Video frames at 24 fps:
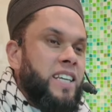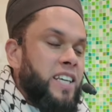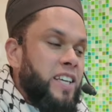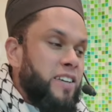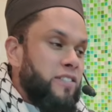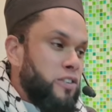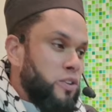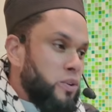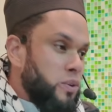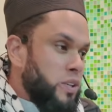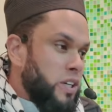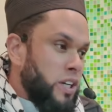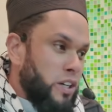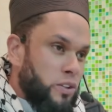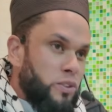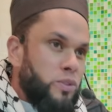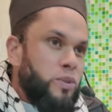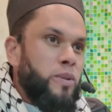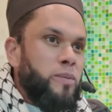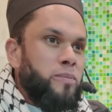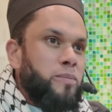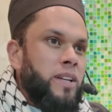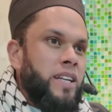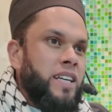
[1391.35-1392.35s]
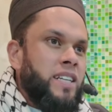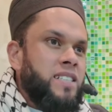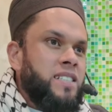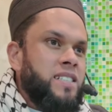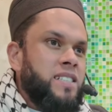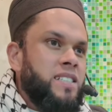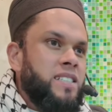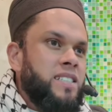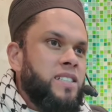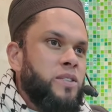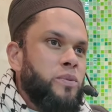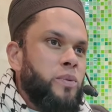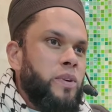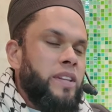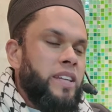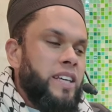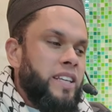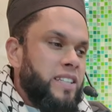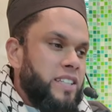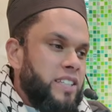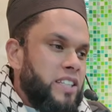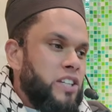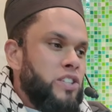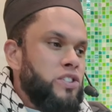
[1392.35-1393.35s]
If you go to a place with the
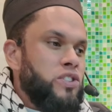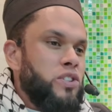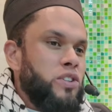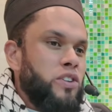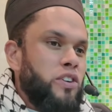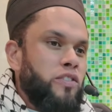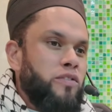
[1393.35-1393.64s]
intention